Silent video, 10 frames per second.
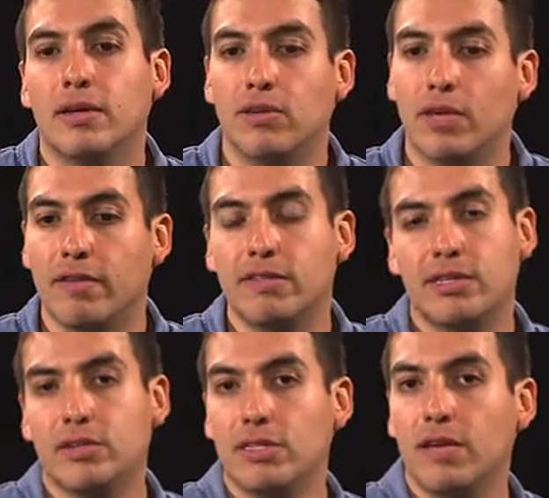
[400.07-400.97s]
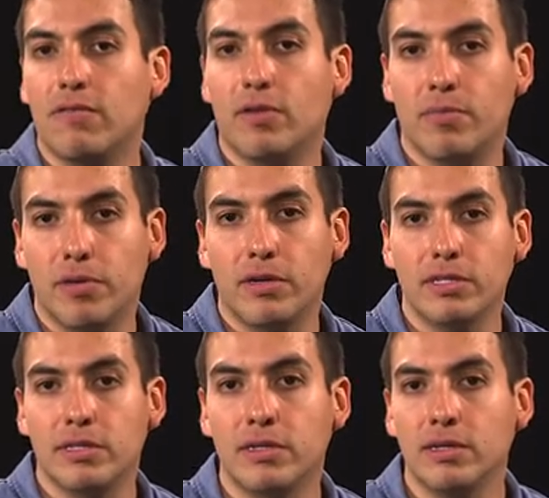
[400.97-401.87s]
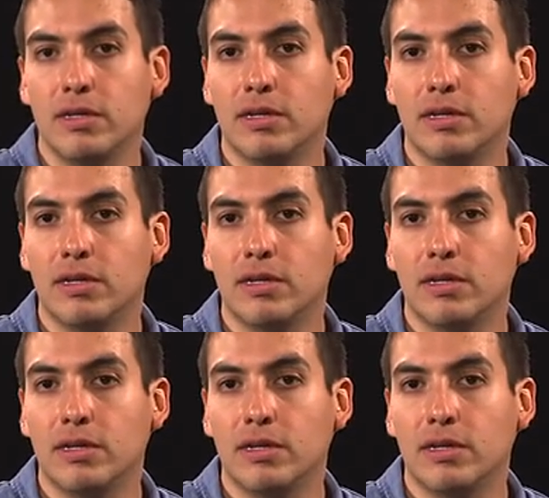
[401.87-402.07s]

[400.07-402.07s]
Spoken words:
You have a stereotype for a person,